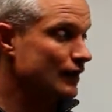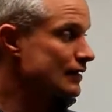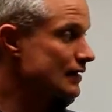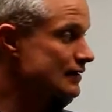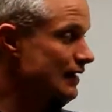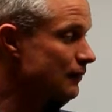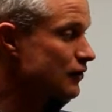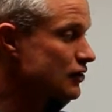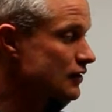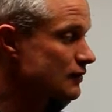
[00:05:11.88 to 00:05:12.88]

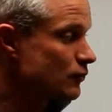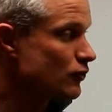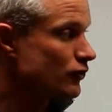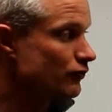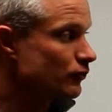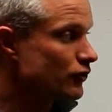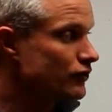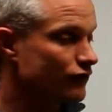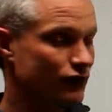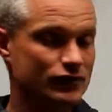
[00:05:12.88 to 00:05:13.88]
establish this more
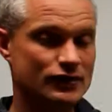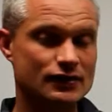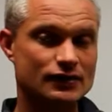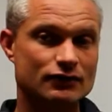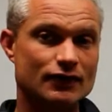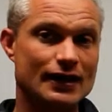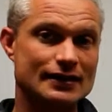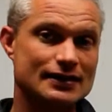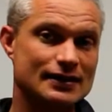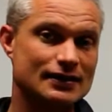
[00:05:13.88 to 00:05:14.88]
diverse
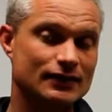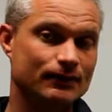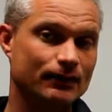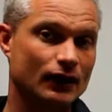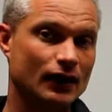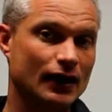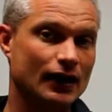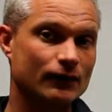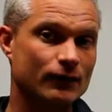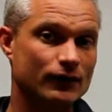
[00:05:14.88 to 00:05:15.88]
grass system
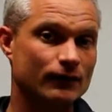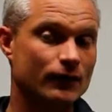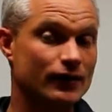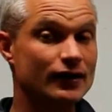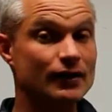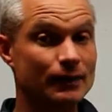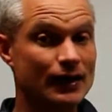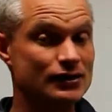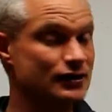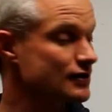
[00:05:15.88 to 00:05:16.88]
within a
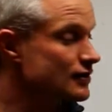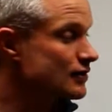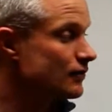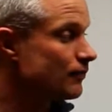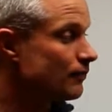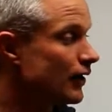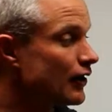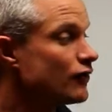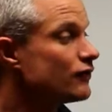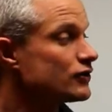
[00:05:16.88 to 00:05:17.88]
pasture system
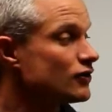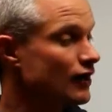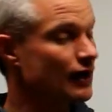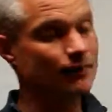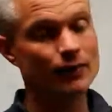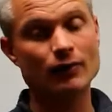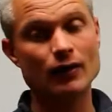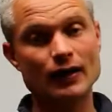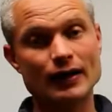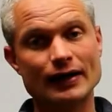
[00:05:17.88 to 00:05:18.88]
by over time
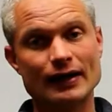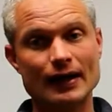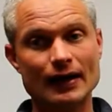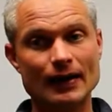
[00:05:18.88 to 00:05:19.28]
applying